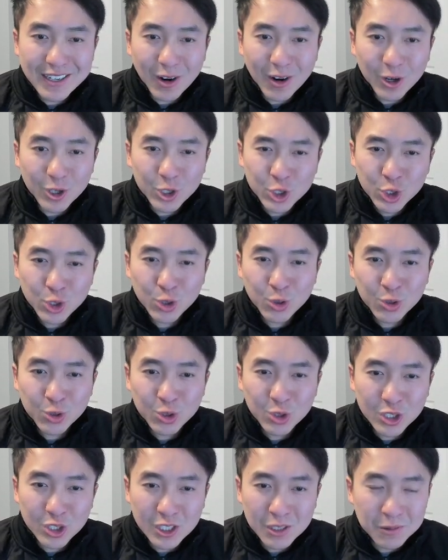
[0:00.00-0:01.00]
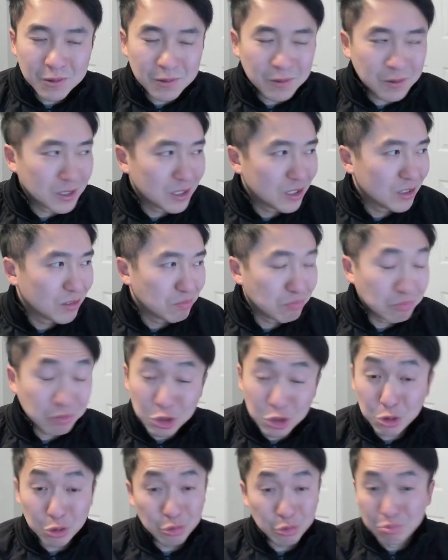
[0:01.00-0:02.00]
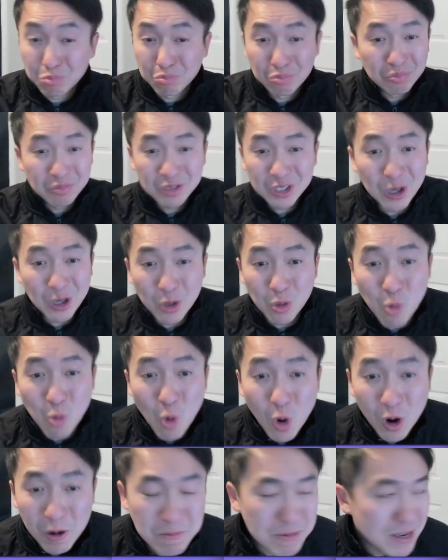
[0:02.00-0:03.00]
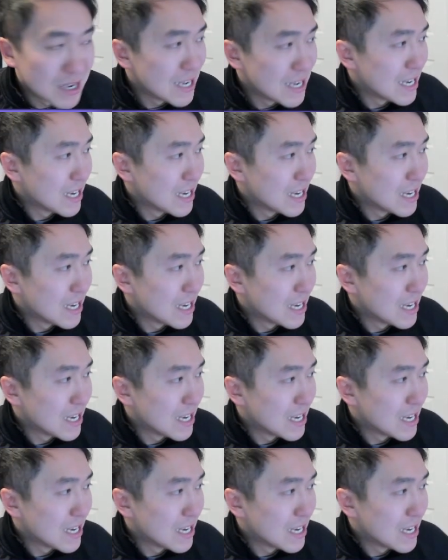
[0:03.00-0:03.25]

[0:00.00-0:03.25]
are tuned to the warp.